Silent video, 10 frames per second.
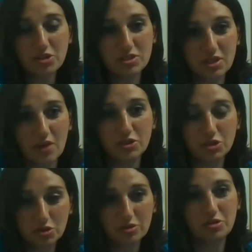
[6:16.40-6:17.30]
perfect
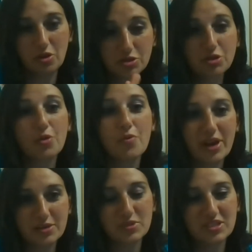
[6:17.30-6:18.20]
yourself and
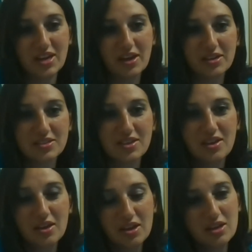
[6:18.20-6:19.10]
to correct
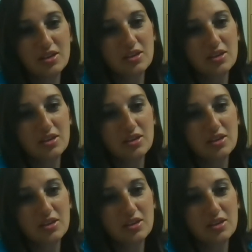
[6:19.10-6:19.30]
mistakes.